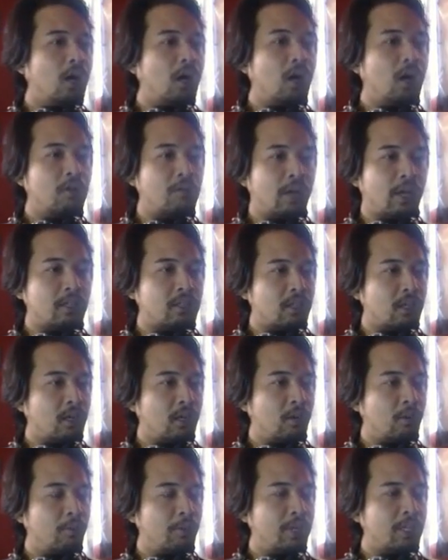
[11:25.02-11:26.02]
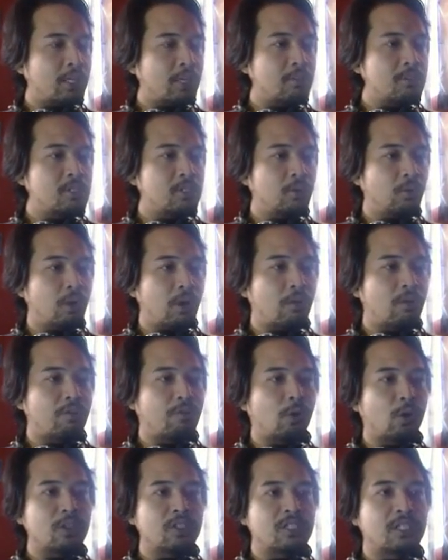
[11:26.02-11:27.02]
Alright, when it comes to our
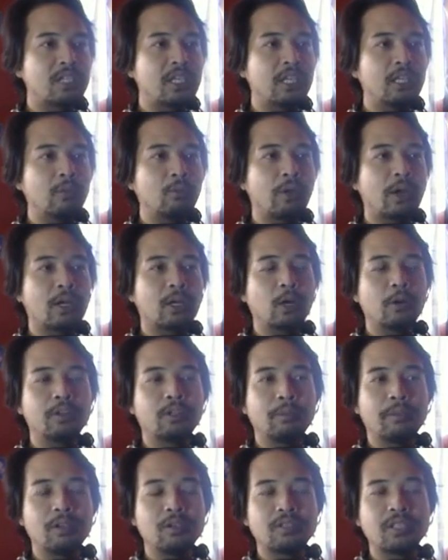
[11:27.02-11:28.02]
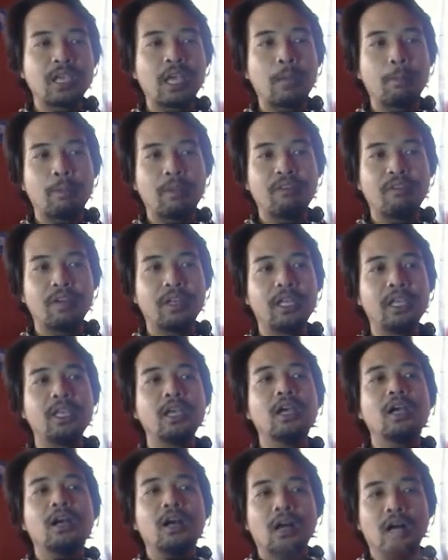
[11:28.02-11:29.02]
fourth skill, we are going to be using
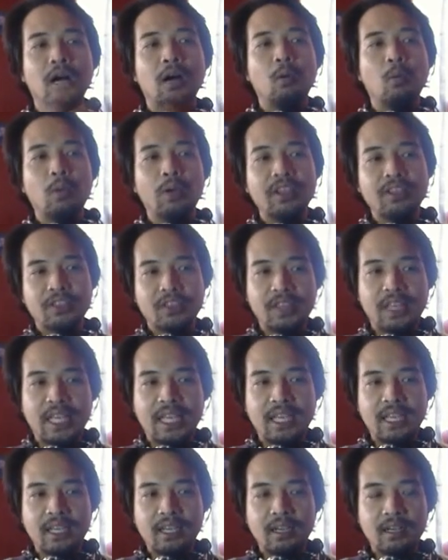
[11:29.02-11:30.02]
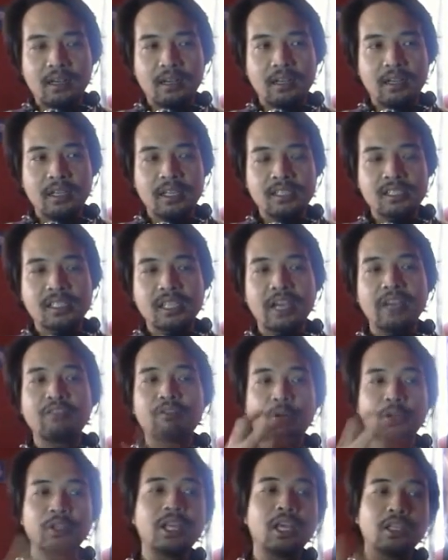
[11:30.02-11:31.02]
Epiphany with the insight
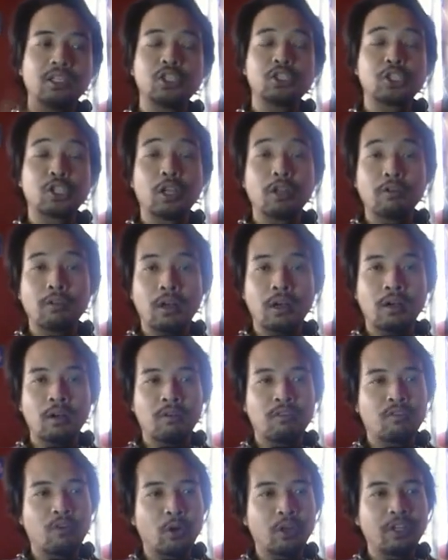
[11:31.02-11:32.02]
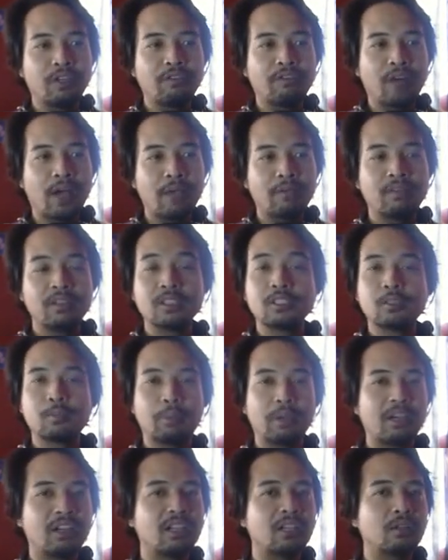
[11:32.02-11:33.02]
for the additional 45
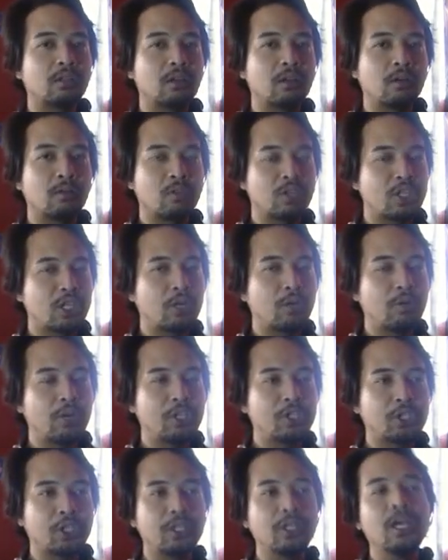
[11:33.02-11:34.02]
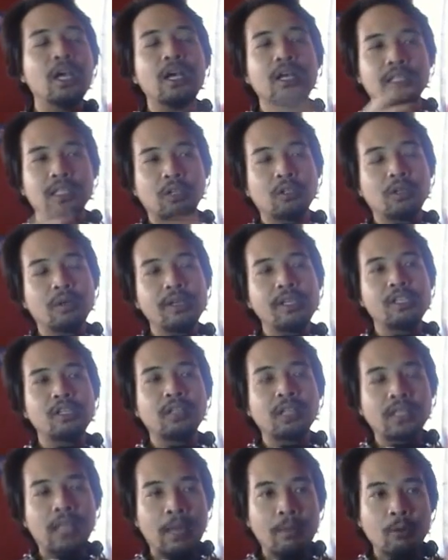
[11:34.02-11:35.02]
spirit regeneration. Now, the
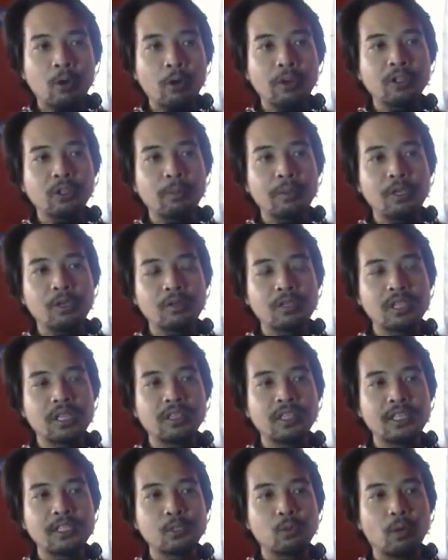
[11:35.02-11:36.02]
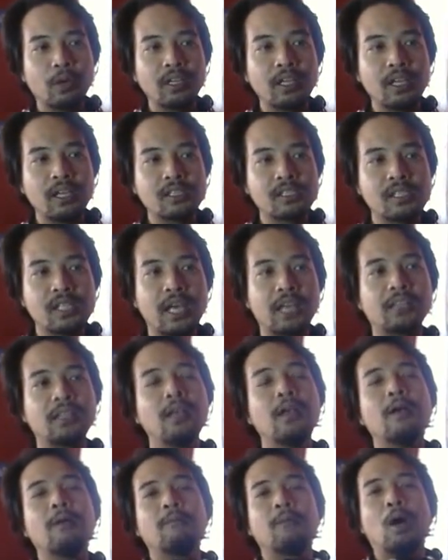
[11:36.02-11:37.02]
reason that I'm going to be using this one is
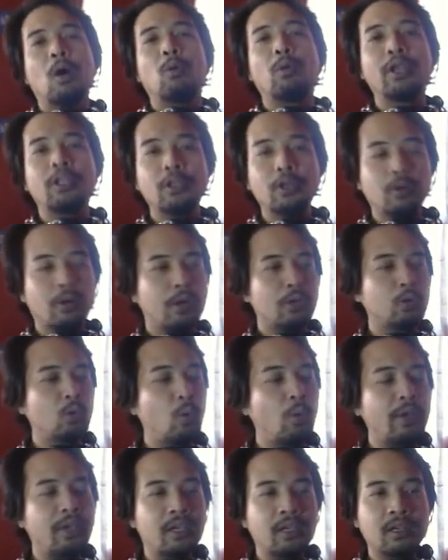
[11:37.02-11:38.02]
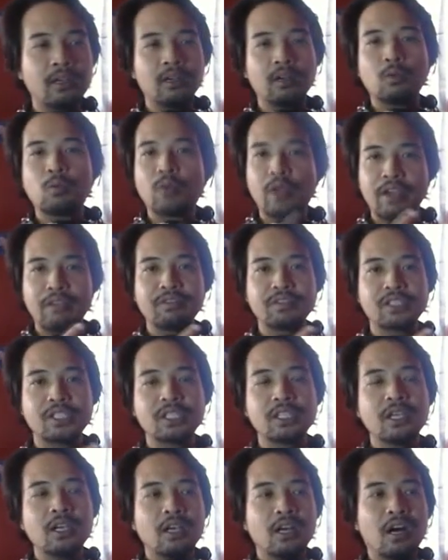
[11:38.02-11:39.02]
that when you are doing
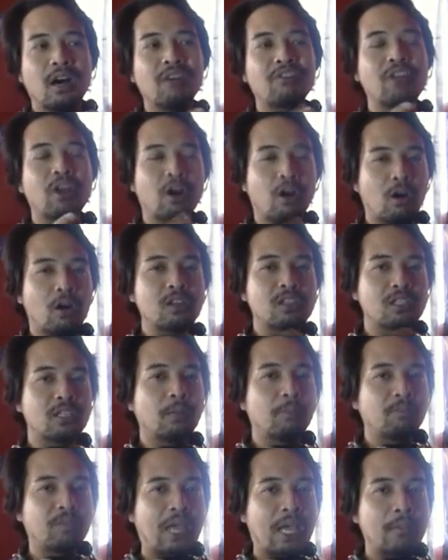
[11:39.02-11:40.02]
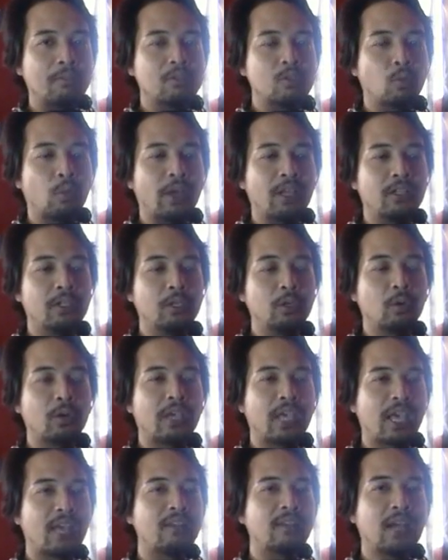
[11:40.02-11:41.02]
rifts, there are some times when you
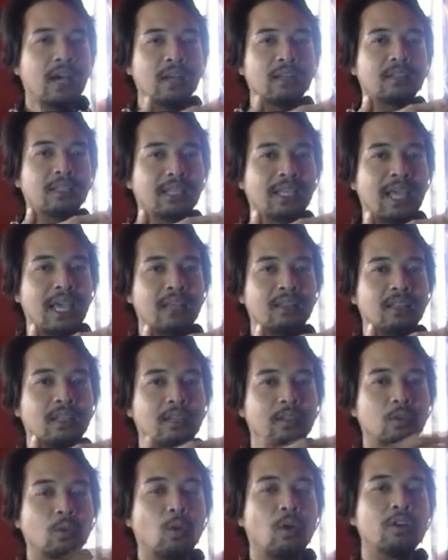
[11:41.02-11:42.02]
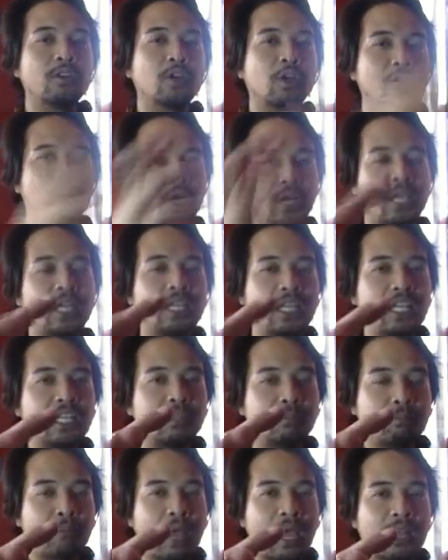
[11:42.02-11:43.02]
cannot get into another
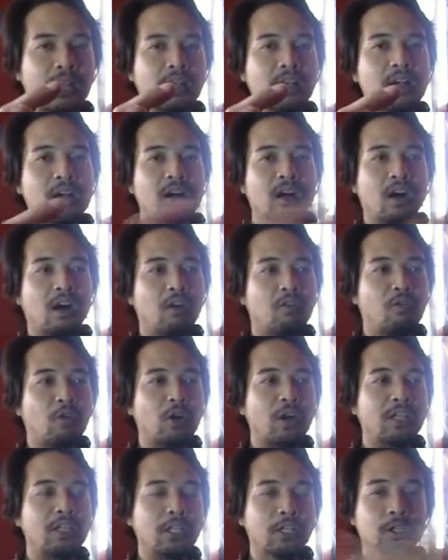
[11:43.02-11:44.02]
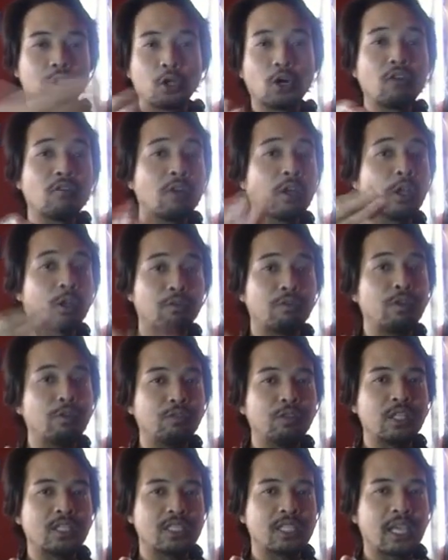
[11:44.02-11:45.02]
elite pack for an interval of
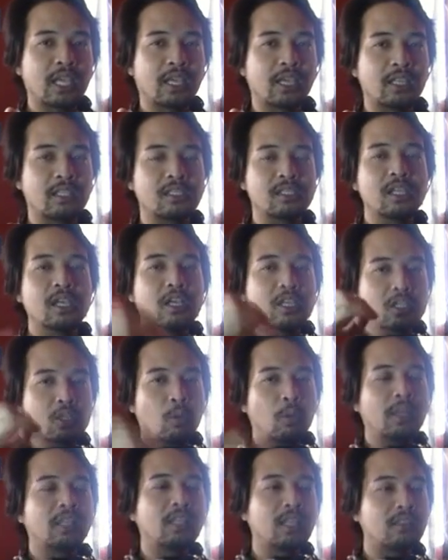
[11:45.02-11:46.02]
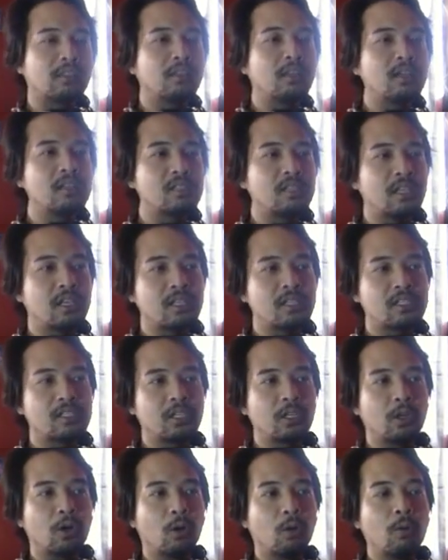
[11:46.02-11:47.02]
15 seconds. So what that does
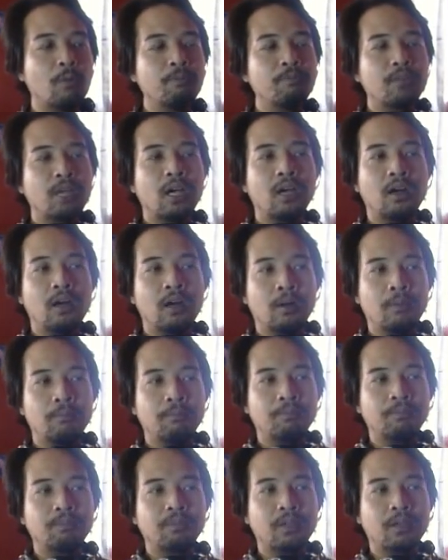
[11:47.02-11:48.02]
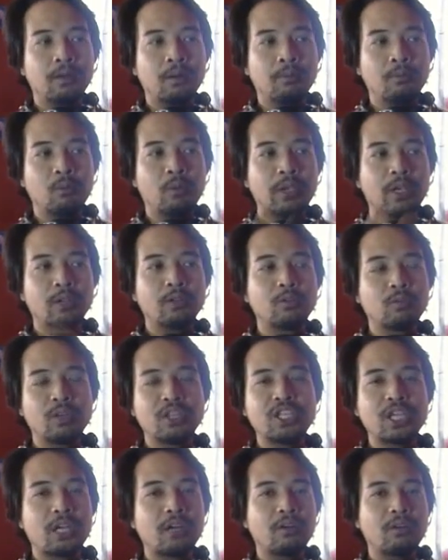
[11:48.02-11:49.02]
is, we could
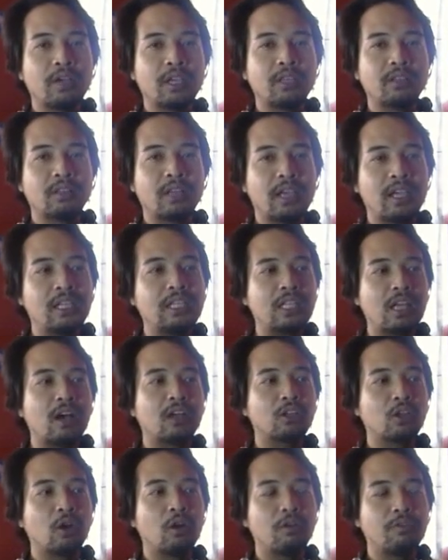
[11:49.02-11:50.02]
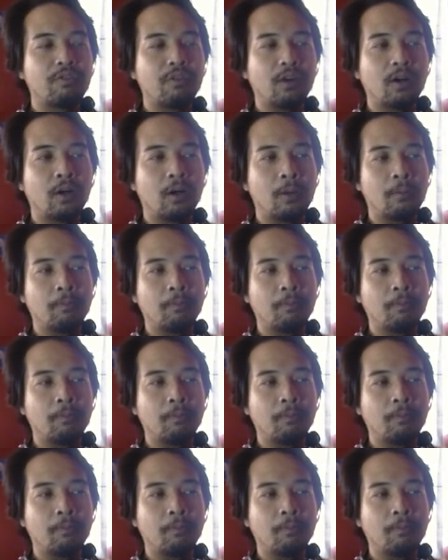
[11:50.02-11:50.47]
regenerate a lot of